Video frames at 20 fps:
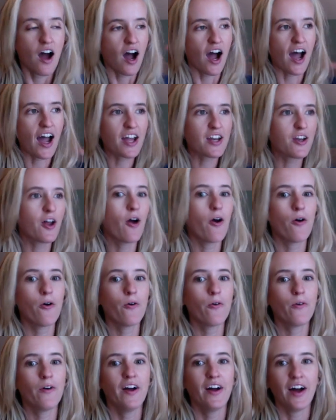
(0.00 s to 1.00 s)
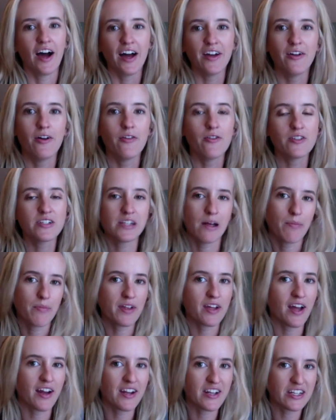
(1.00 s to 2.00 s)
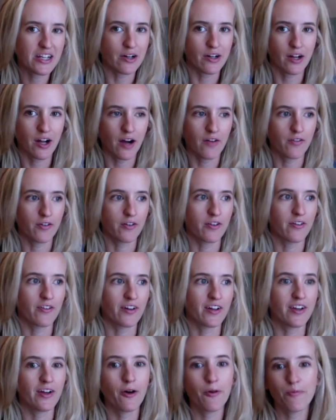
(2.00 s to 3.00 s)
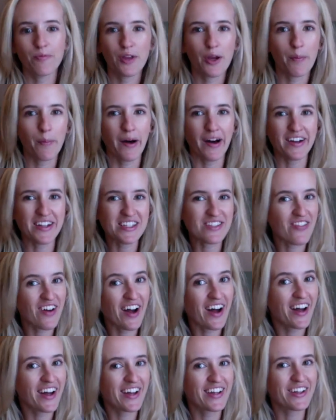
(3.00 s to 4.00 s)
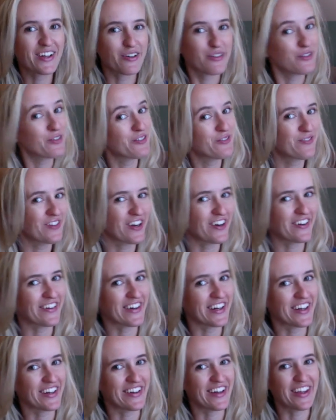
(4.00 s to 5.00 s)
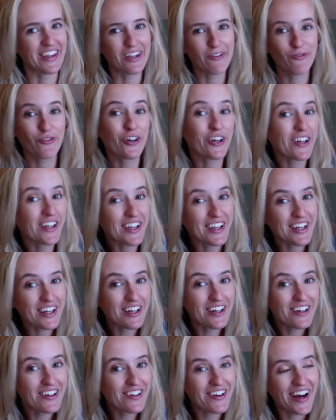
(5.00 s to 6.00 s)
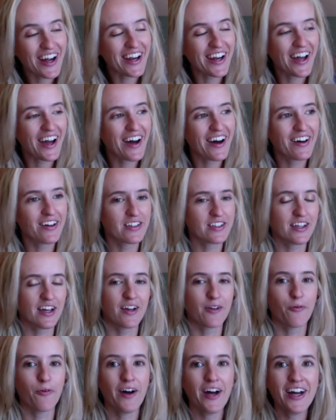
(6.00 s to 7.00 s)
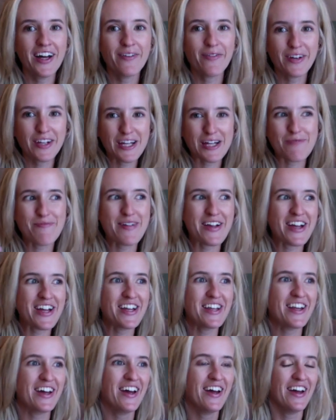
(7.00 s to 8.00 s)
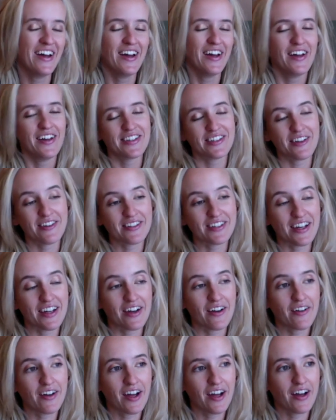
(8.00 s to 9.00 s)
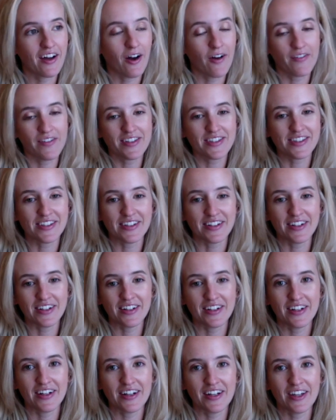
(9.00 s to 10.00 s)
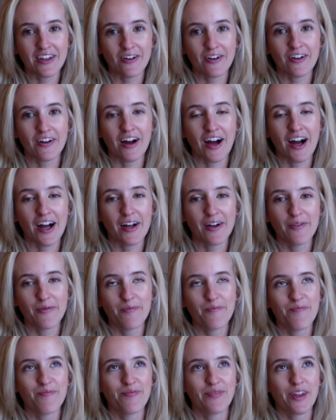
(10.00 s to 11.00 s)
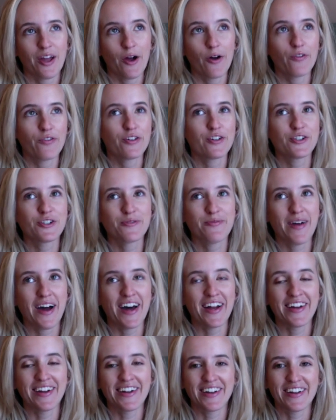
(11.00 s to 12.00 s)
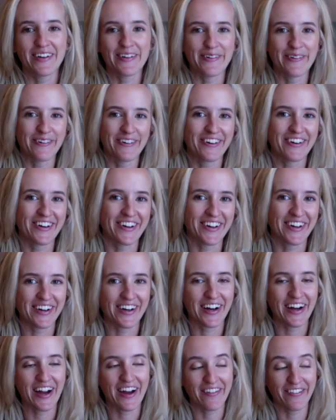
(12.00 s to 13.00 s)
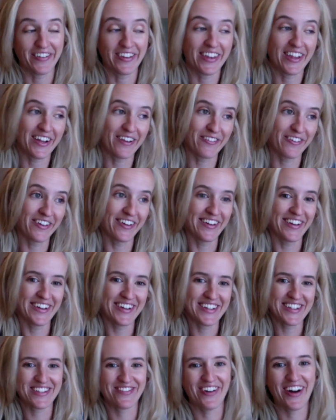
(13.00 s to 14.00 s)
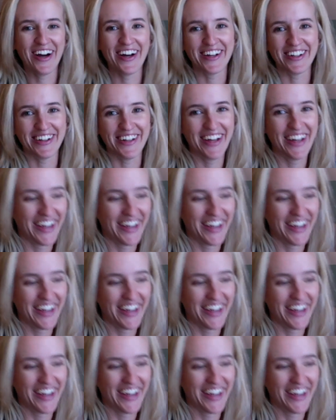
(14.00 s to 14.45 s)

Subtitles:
I know there's something I need to uncover. They're like, nope, your body's fine. You're like, nothing for you to do right now. It's like, what? What do you mean? So I was like, okay, obviously either I'm over dramatic or everything really is fine.